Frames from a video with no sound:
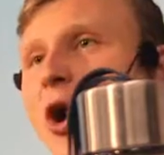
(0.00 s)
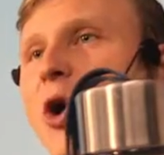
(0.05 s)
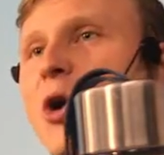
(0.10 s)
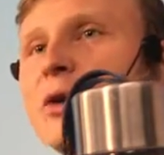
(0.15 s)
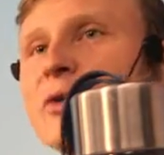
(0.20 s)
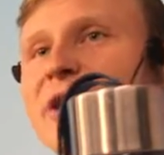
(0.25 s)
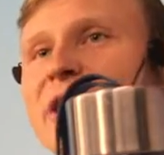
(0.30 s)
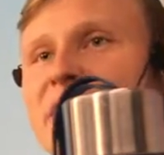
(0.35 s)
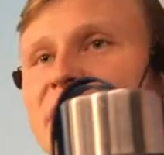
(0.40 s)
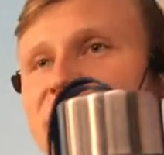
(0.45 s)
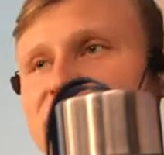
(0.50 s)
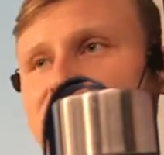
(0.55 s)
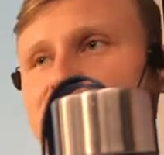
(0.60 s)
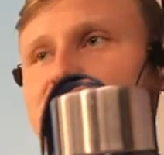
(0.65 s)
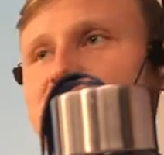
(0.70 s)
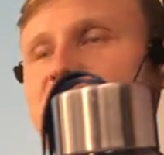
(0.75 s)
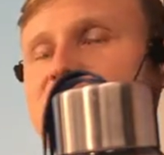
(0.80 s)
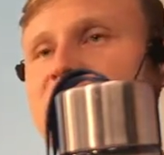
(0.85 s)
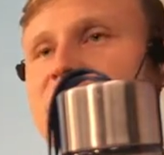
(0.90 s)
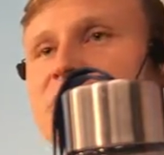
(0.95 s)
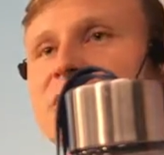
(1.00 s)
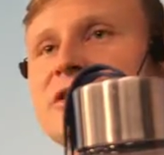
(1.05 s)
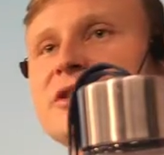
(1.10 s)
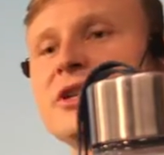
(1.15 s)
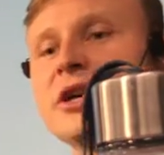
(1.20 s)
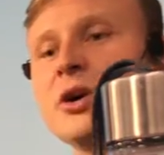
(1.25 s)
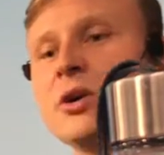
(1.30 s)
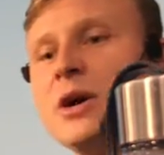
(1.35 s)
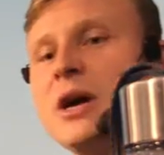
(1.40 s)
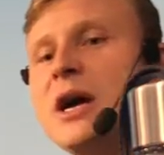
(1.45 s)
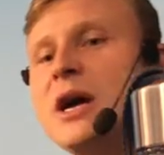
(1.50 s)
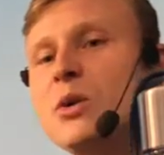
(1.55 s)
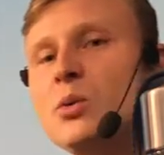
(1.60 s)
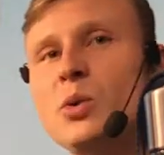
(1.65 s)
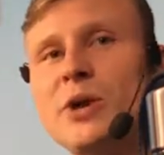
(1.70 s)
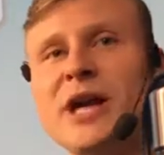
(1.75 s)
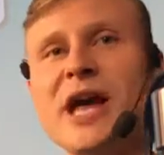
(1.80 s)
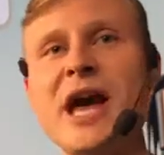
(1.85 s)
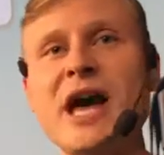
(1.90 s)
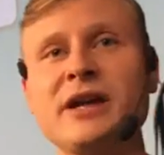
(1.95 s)
all that information. So
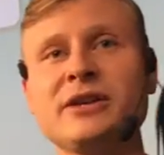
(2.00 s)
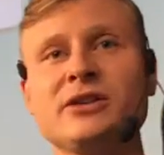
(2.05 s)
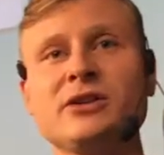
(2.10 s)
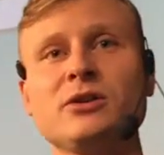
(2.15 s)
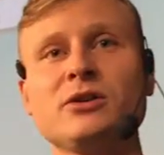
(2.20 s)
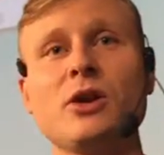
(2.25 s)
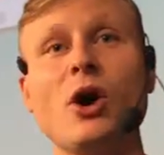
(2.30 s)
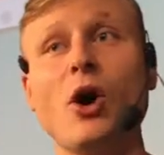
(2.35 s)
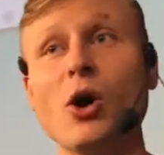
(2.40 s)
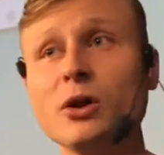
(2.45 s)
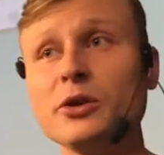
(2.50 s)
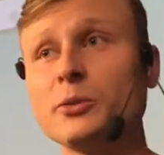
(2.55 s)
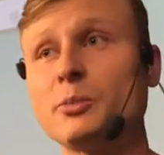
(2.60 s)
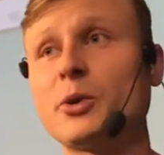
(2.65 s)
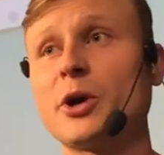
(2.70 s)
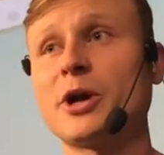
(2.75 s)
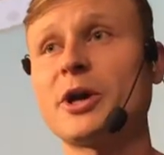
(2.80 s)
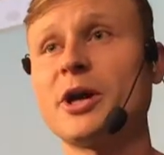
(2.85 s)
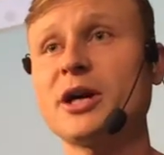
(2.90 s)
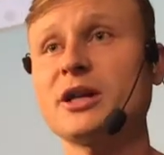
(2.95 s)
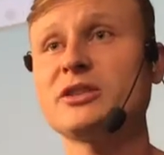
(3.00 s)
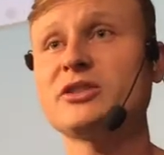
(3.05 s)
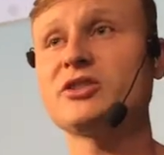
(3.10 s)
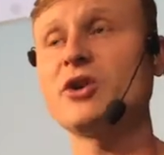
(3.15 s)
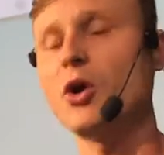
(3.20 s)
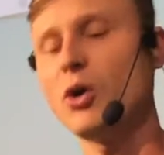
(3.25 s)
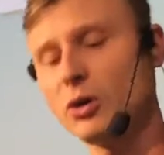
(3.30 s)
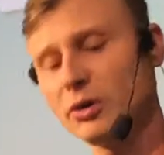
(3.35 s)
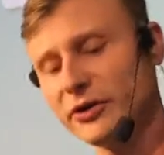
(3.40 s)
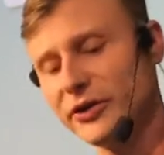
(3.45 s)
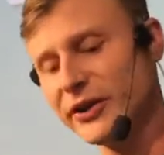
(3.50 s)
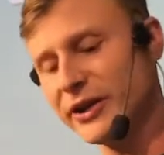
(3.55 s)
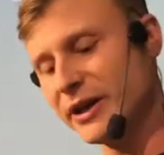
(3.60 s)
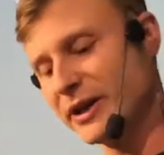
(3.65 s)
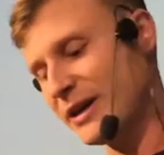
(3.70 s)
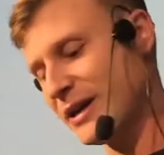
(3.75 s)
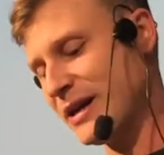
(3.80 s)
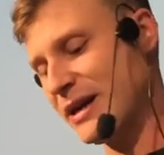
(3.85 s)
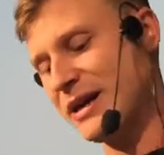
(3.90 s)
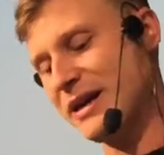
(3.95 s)
we handle all the products, all
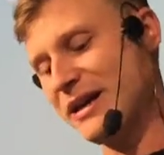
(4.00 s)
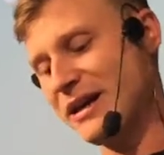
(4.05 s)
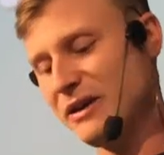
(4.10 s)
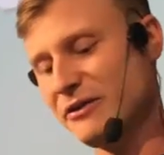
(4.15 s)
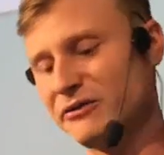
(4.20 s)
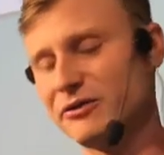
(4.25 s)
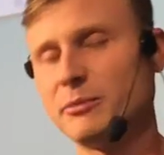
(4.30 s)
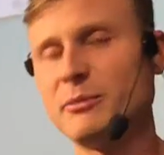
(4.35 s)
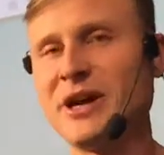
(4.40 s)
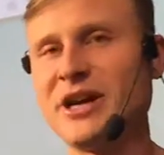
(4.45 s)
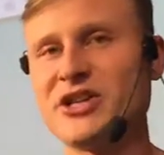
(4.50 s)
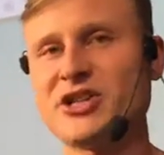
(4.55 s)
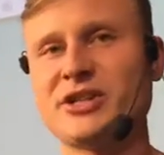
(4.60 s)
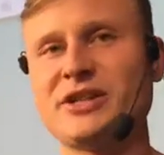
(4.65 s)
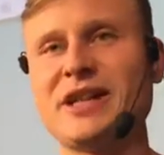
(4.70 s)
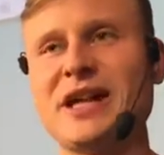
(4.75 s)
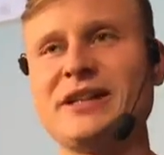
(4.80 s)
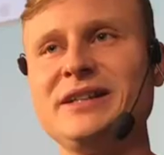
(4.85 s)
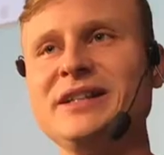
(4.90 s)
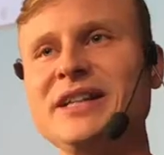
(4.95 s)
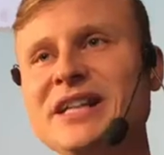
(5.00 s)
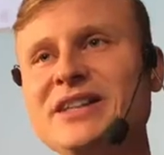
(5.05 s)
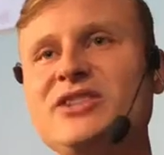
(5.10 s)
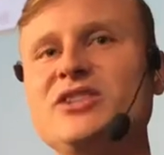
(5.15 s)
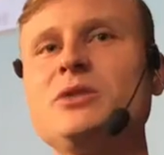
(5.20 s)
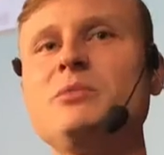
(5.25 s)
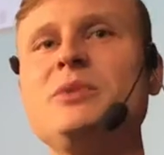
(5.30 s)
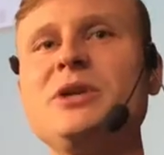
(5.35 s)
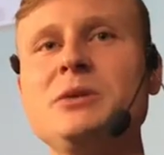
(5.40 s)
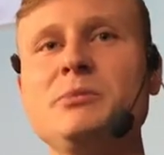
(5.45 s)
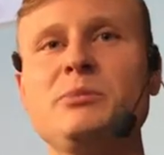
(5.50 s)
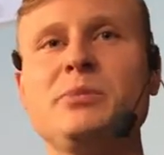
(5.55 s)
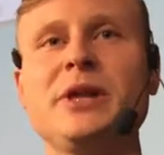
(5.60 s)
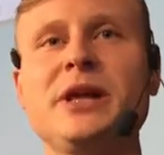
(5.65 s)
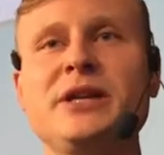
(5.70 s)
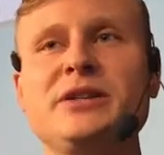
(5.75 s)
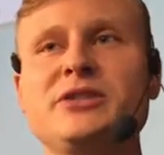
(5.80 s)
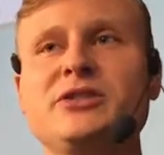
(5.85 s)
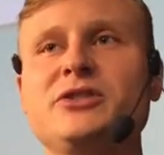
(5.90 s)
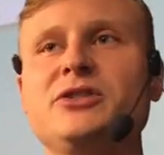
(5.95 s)
the information that needs to be in
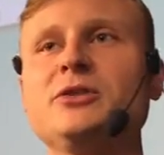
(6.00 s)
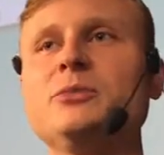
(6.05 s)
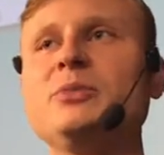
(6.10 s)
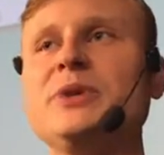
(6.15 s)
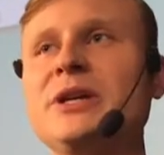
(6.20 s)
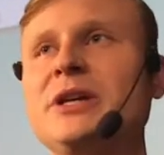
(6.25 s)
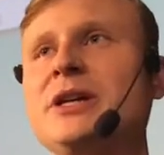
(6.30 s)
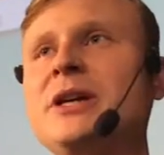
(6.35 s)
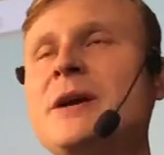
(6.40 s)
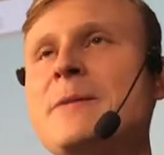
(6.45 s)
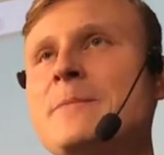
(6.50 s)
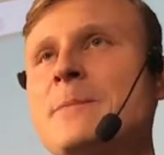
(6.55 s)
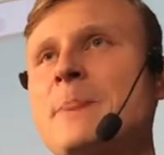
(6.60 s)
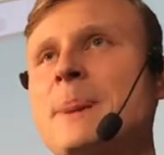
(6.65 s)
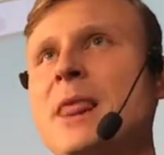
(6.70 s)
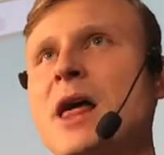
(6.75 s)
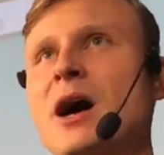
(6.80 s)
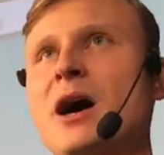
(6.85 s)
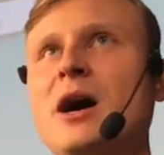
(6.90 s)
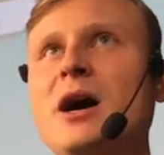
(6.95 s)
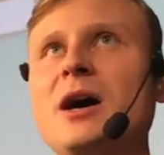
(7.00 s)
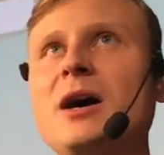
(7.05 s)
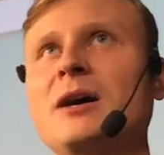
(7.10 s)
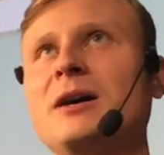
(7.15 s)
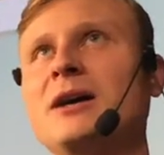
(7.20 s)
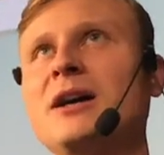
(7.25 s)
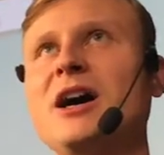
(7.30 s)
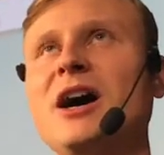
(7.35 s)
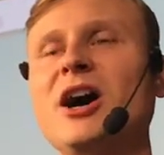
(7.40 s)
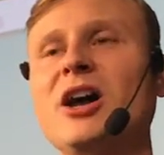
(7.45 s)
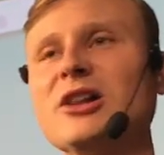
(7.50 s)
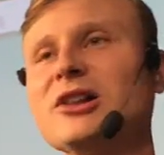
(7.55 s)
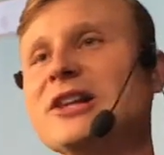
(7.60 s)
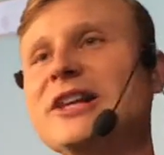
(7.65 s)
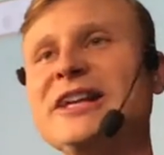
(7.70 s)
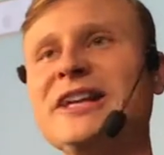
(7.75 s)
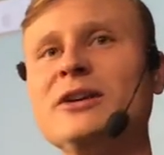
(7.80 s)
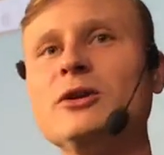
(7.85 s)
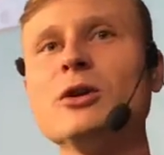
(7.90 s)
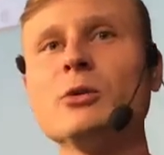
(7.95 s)
place to be a
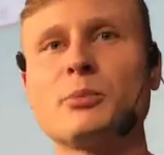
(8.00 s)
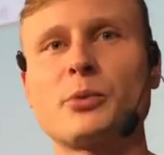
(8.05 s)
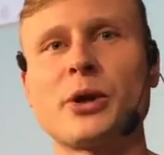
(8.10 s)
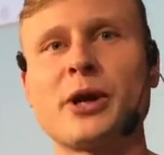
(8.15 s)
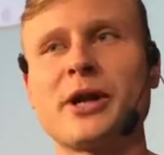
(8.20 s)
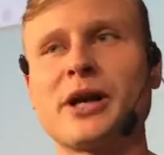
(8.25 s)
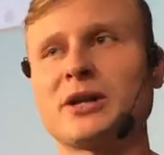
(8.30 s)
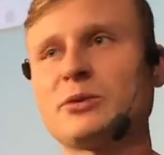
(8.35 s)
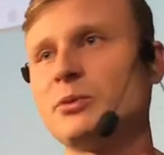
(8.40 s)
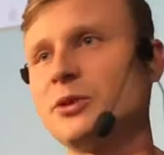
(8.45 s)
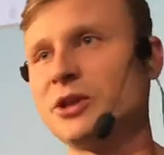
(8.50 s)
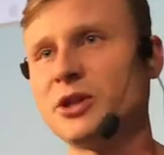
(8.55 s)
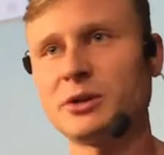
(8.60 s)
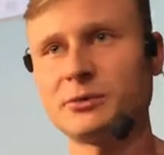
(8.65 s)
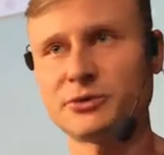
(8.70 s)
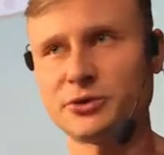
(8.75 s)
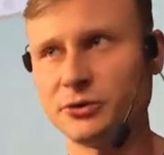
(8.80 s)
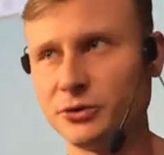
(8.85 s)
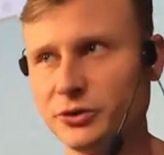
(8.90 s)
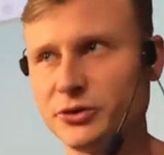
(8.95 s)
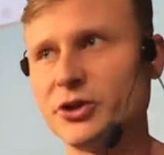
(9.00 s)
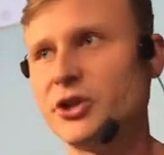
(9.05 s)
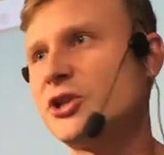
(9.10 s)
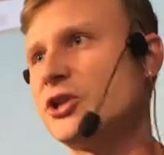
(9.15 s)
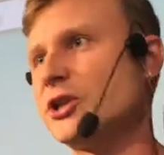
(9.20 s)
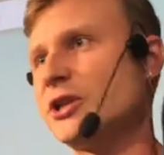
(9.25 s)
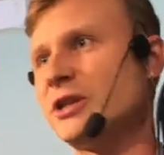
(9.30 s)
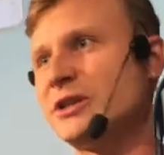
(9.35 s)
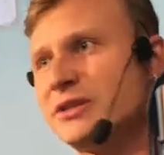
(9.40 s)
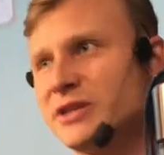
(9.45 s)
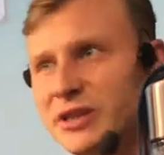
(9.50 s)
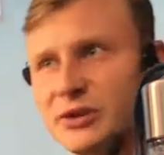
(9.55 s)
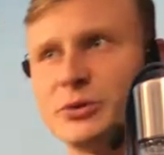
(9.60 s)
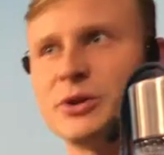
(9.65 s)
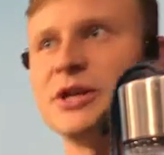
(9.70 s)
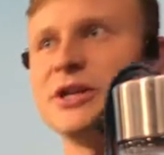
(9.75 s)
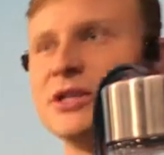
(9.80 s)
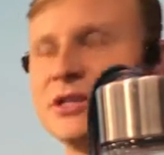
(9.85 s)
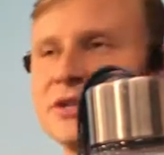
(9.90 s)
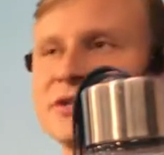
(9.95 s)
legal product when it comes to nutrition,
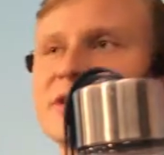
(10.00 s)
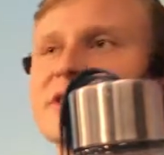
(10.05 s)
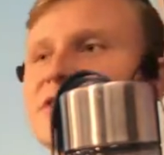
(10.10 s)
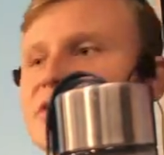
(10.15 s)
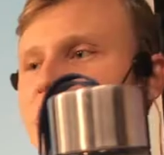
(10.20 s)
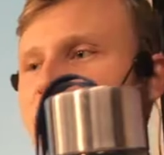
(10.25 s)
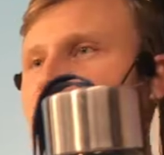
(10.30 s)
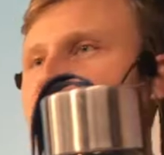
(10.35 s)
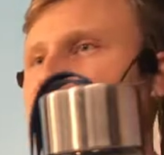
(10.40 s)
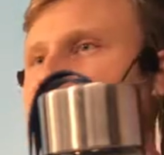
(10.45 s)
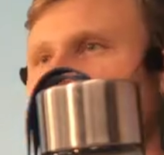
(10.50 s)
ingredients, and so on.